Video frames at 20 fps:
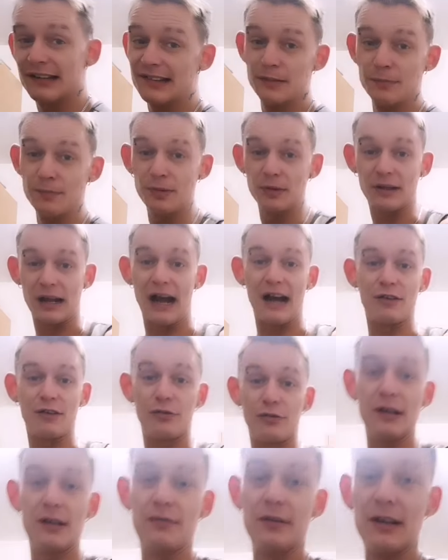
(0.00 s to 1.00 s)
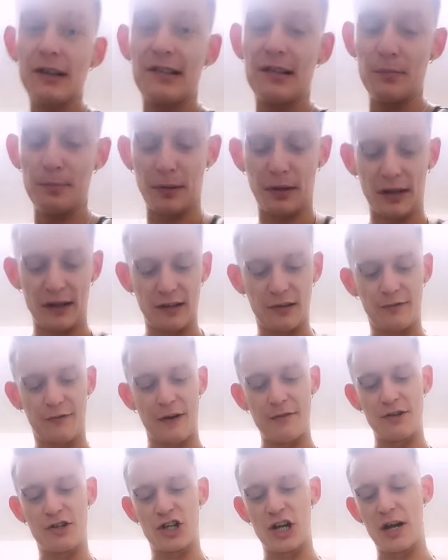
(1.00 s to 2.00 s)
It's really simple, guys. Really,
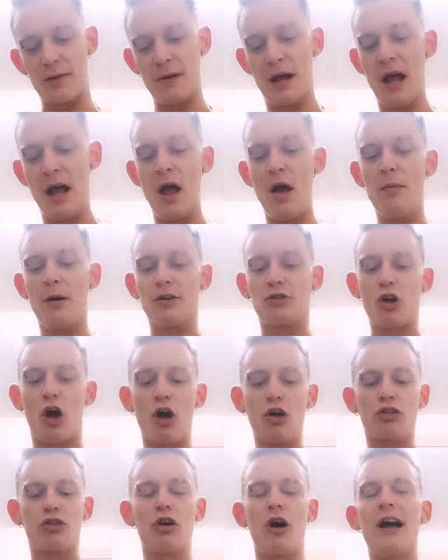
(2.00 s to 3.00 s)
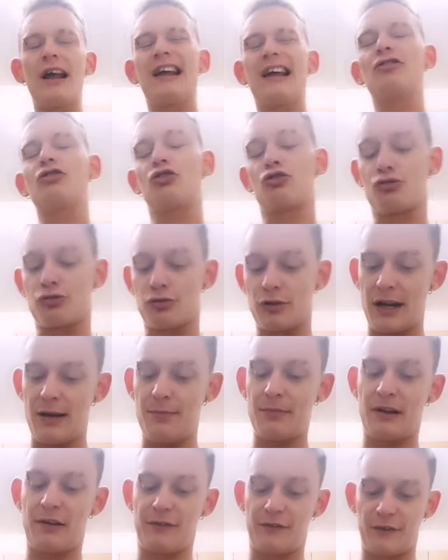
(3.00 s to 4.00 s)
really simple. And it's very cheap, but it's also
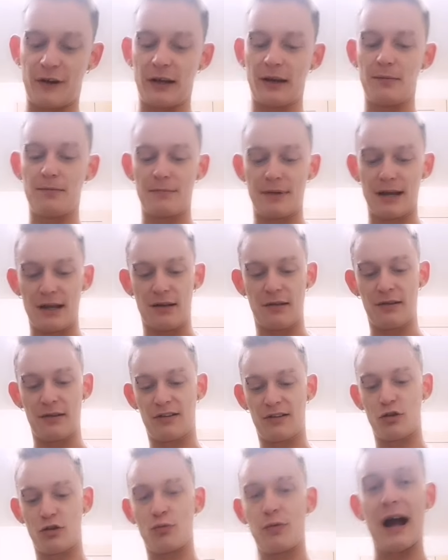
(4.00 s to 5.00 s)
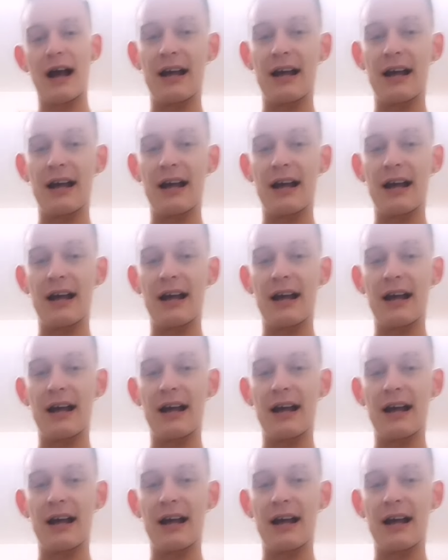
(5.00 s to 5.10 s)
an extremely filling